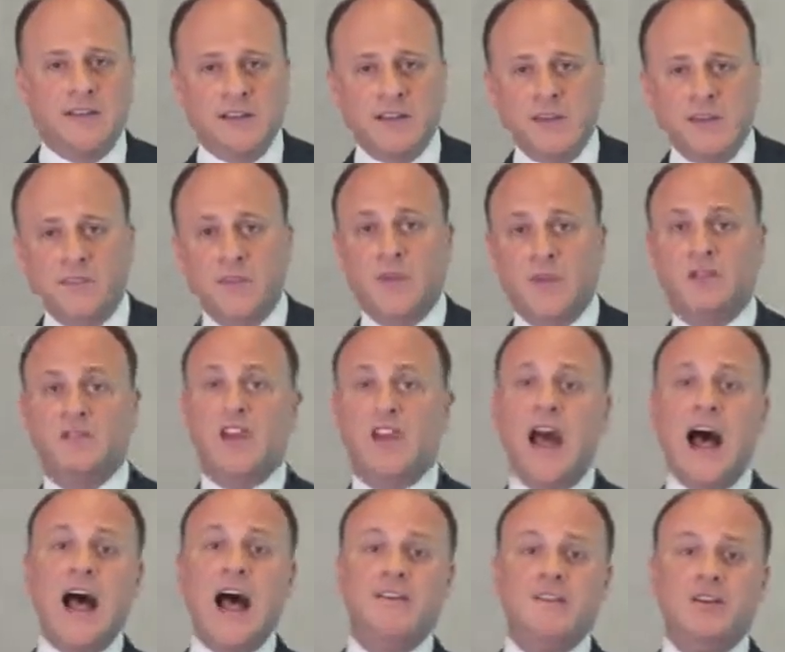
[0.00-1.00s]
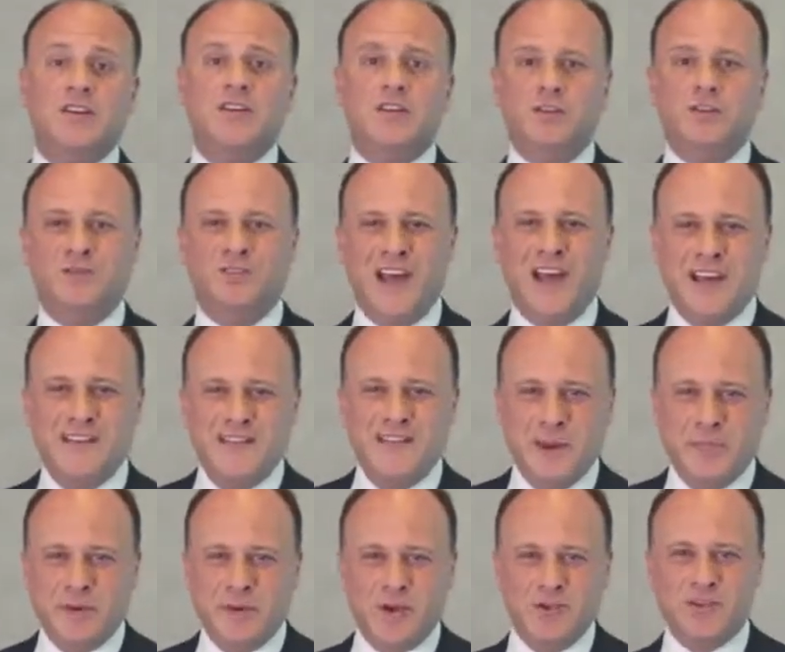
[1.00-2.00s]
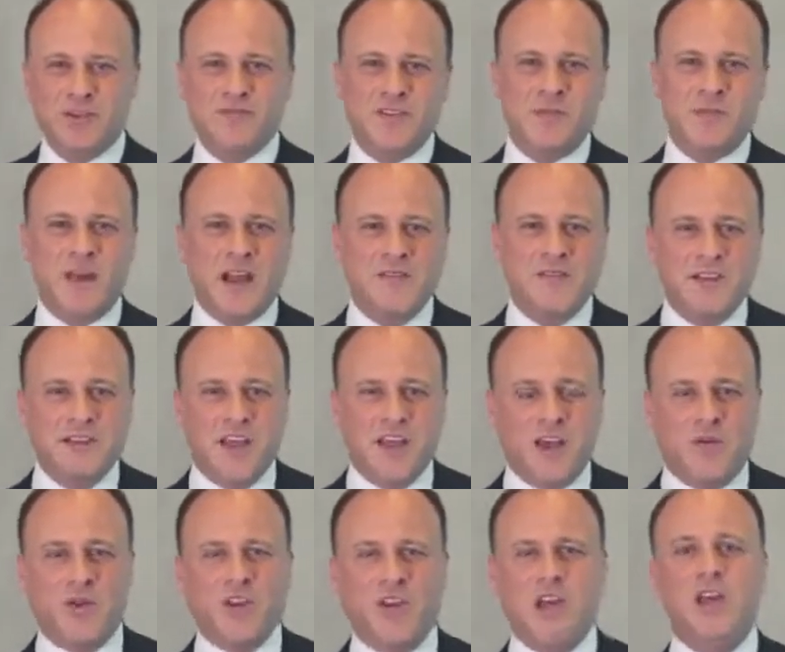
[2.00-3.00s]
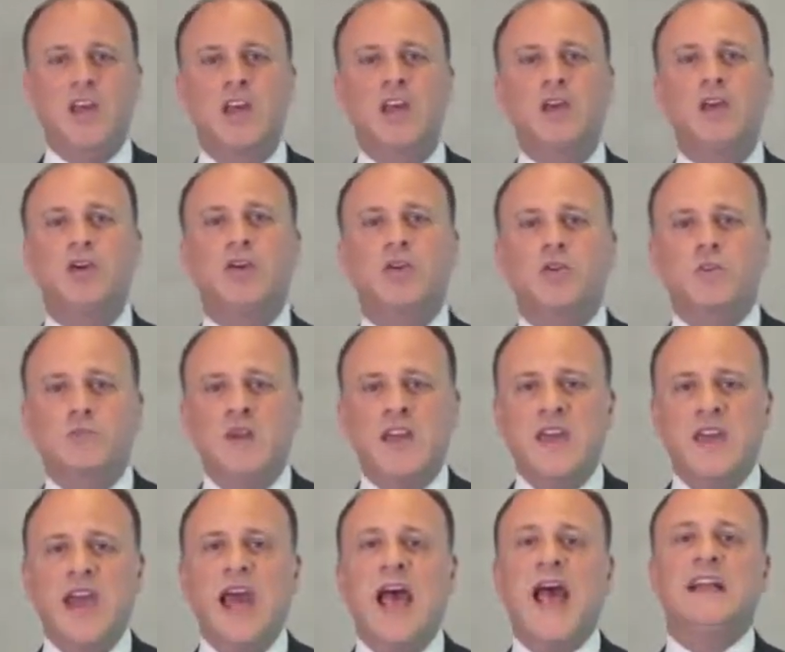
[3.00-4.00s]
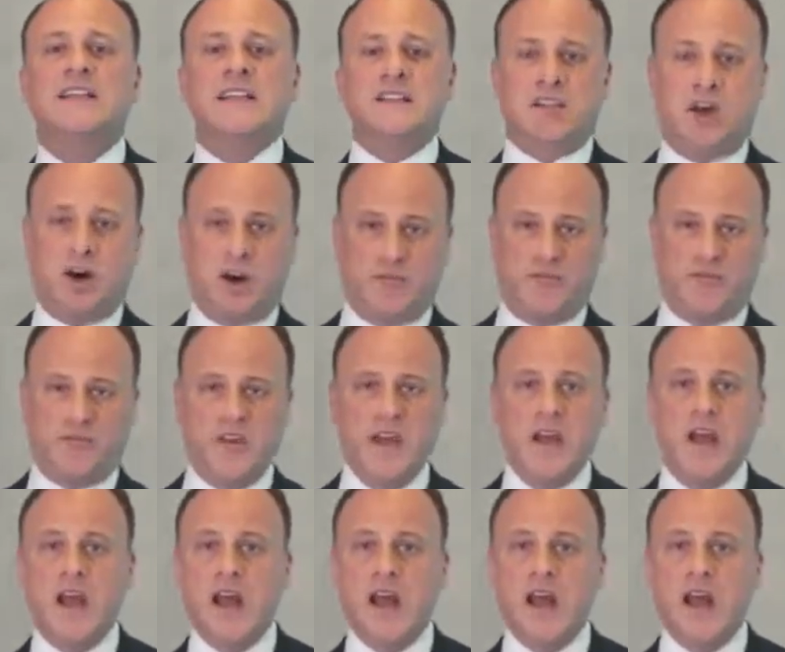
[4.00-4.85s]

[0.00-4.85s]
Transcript: the attitude and the approach of the private equity could be hands-off.